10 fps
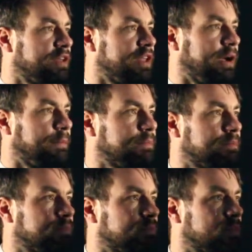Now,
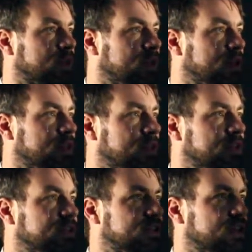
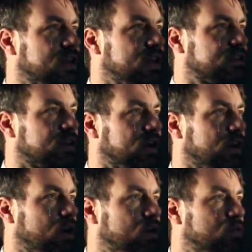this is
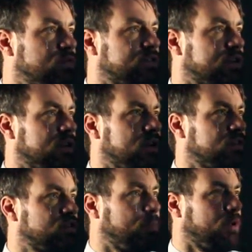an old
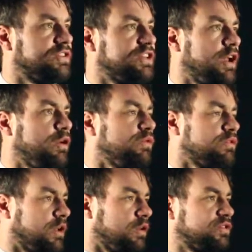topology, an
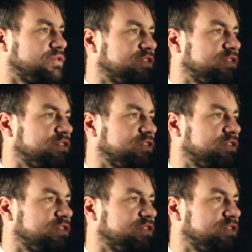old logical